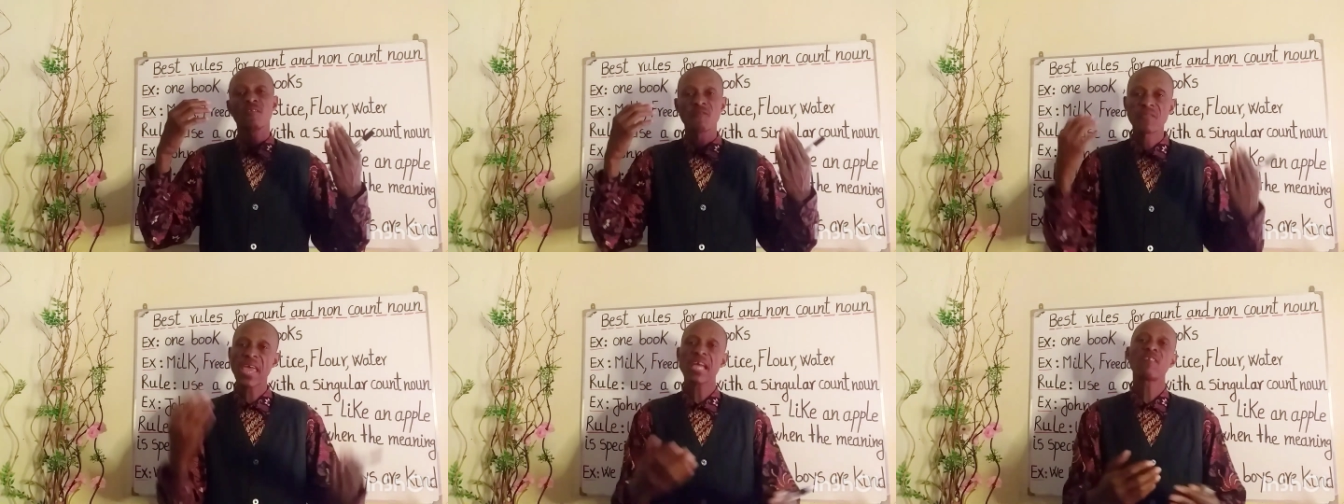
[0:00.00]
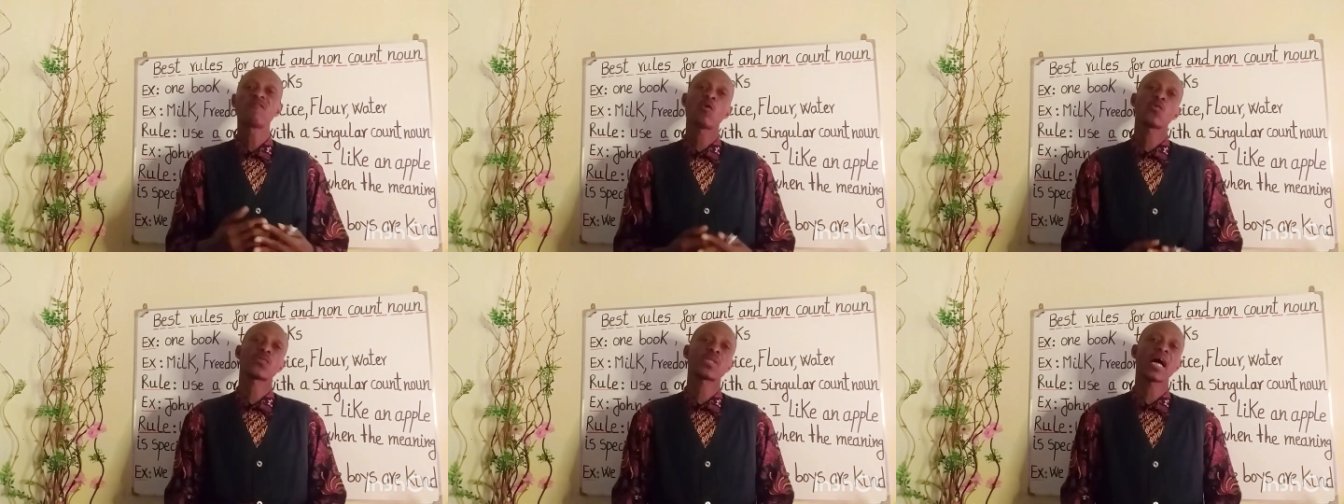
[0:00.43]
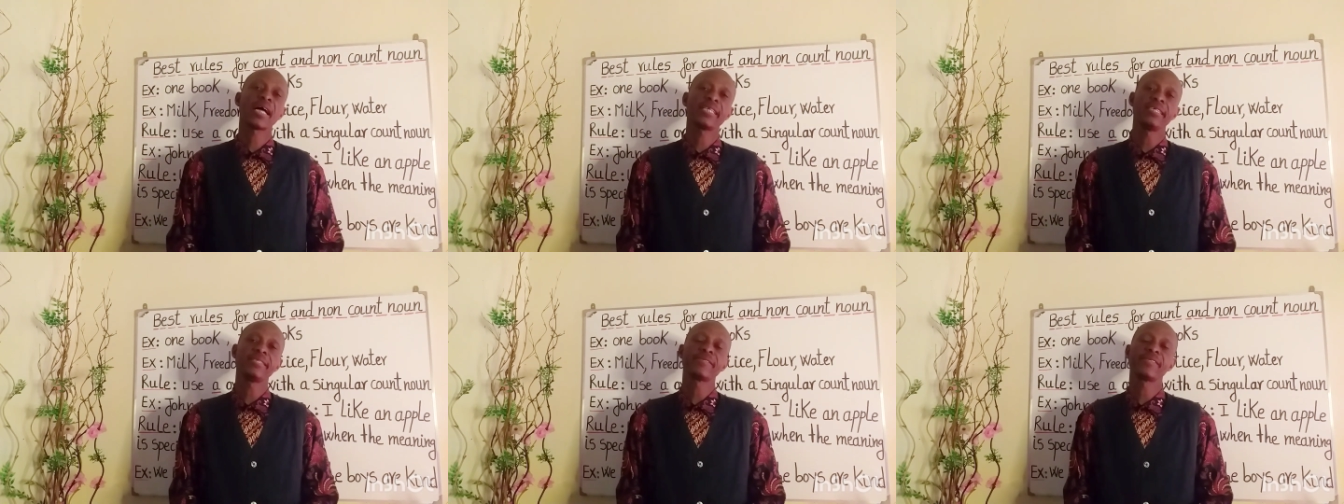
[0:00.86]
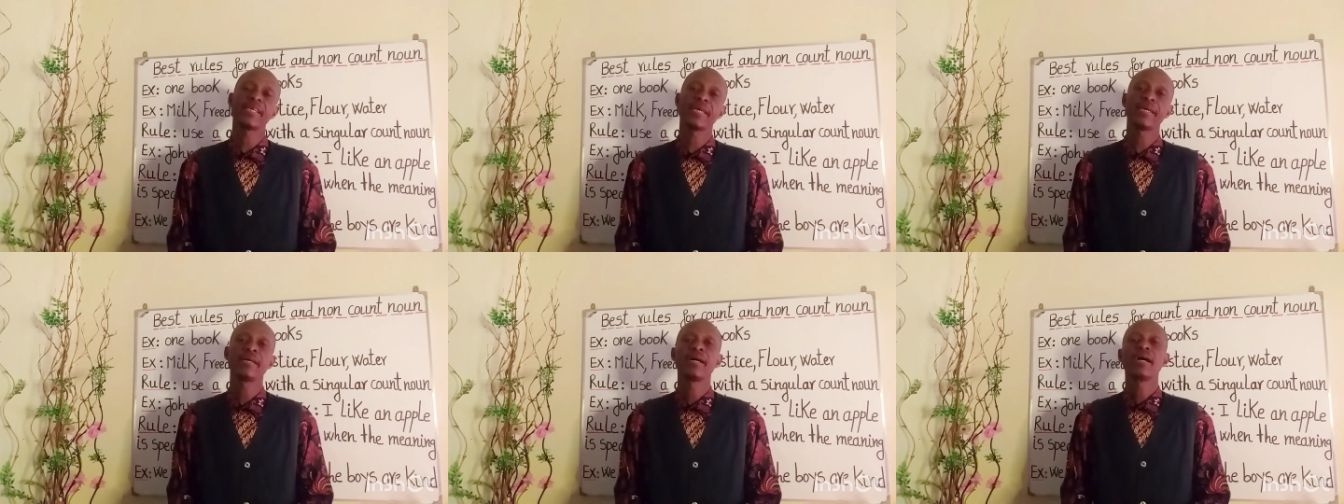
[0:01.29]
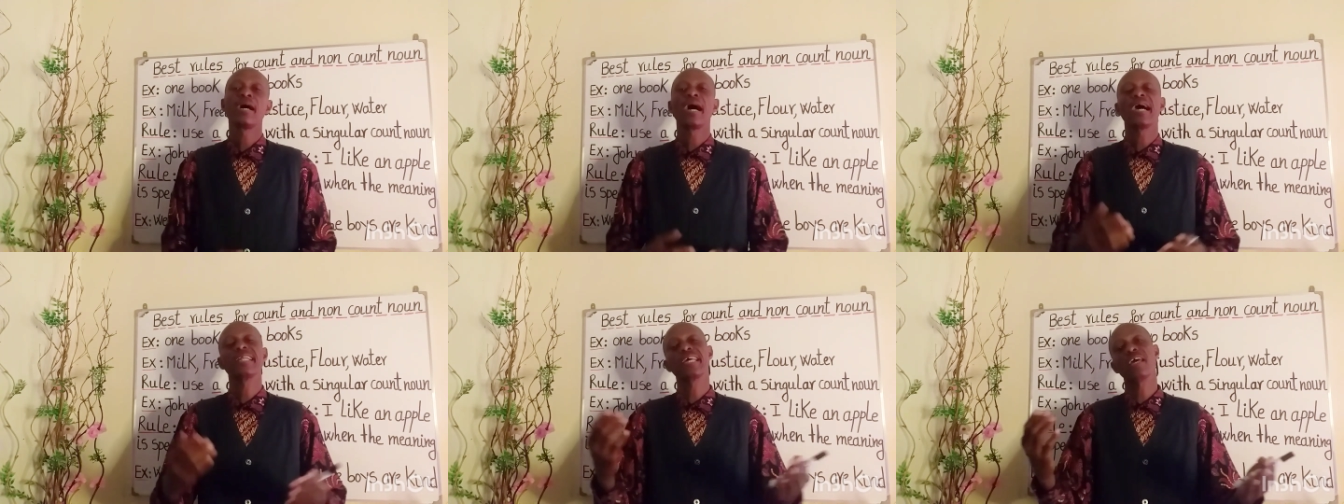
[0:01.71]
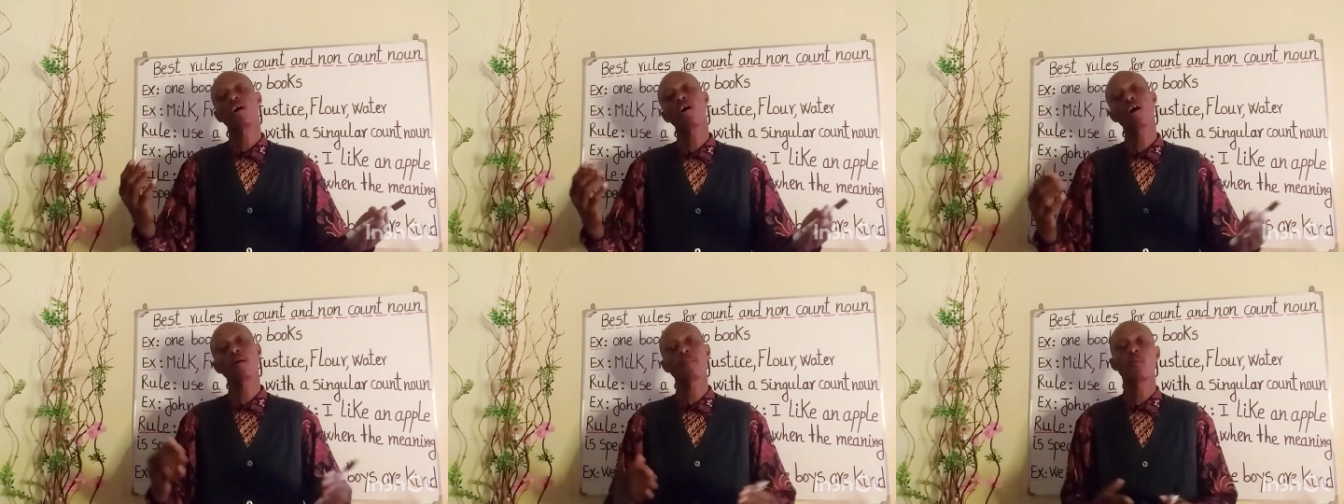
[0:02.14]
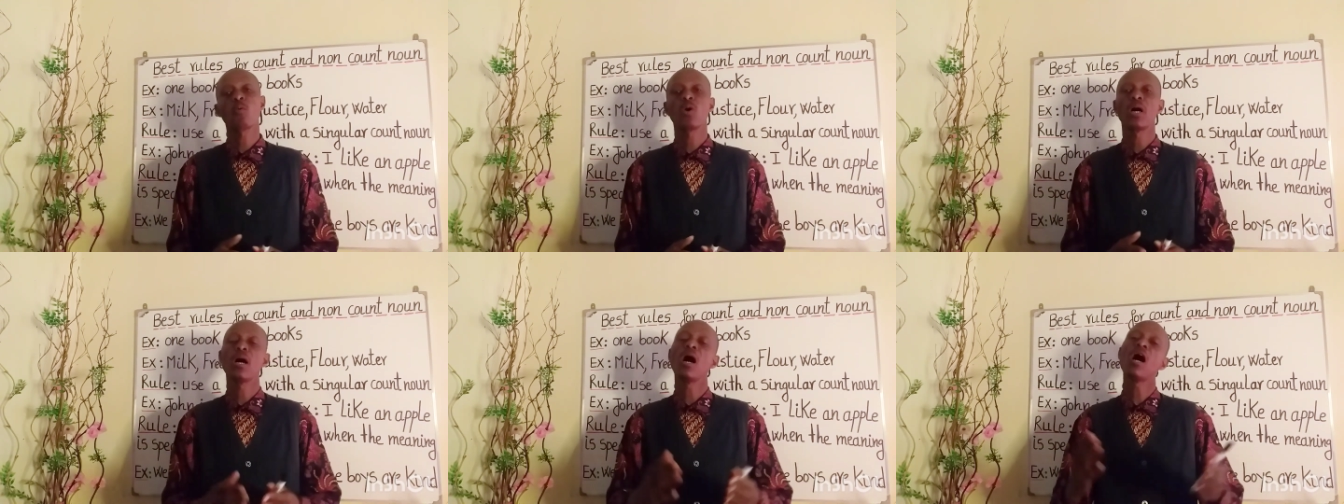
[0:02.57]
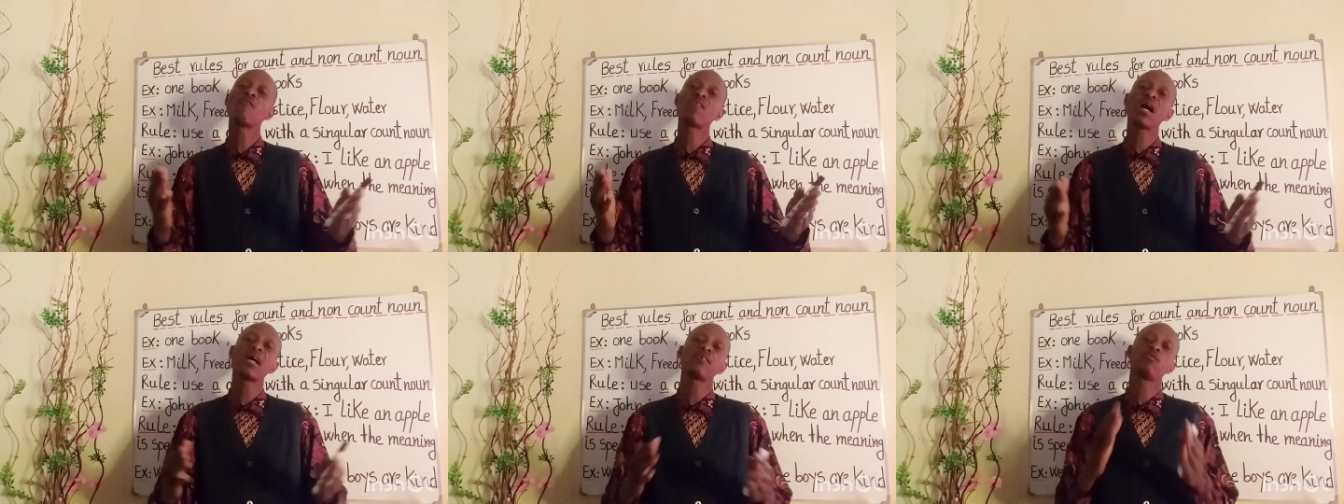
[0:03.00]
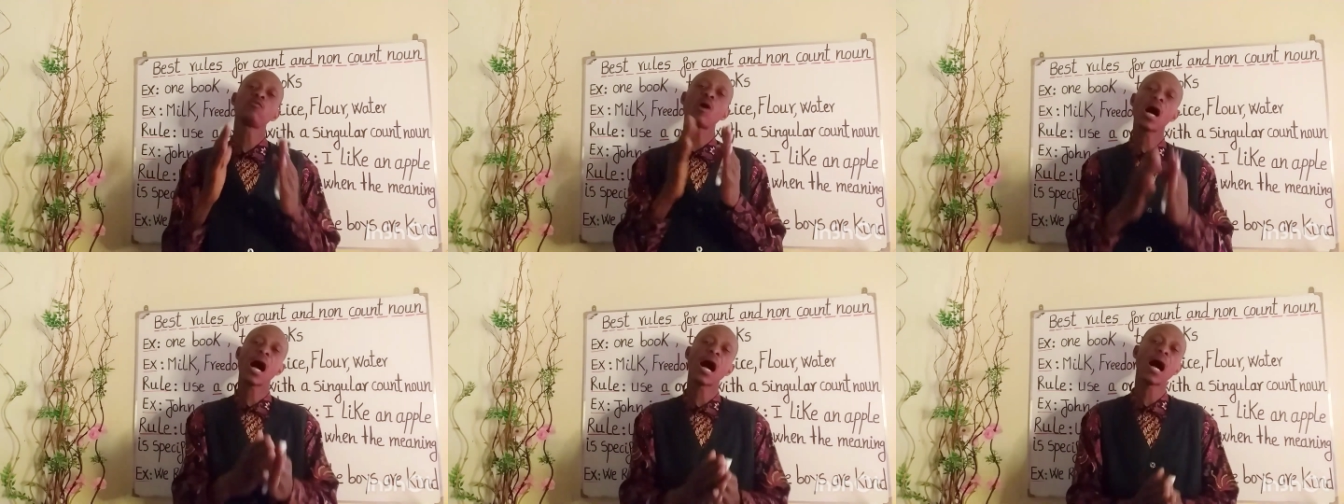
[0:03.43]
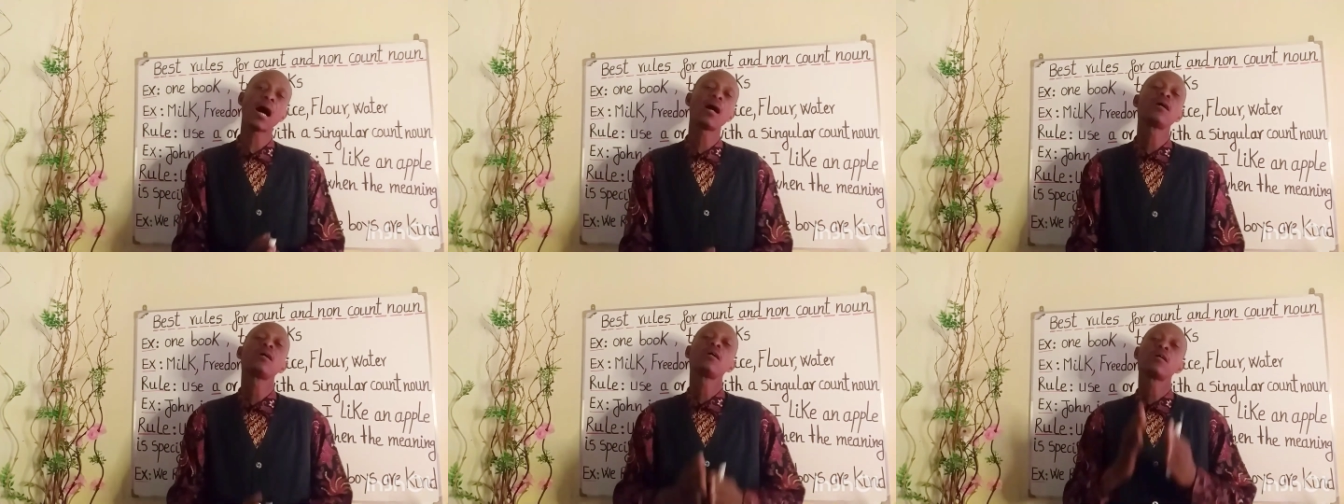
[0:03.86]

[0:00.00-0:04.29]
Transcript: Thanks for studying today and I hope wherever you are,